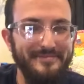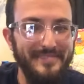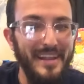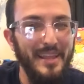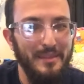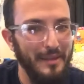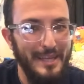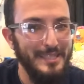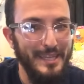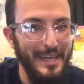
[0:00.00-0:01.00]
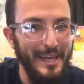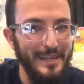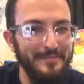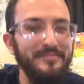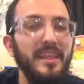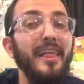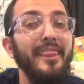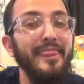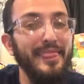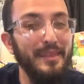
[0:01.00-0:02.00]
not the plastic egg,
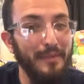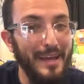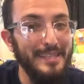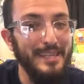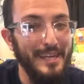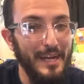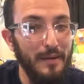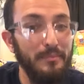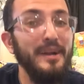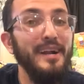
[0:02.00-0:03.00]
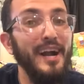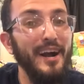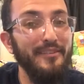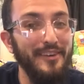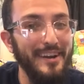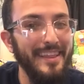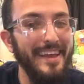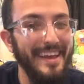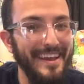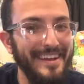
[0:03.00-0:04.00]
the plastic cup covering the
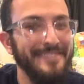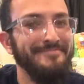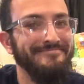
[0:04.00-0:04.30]
egg.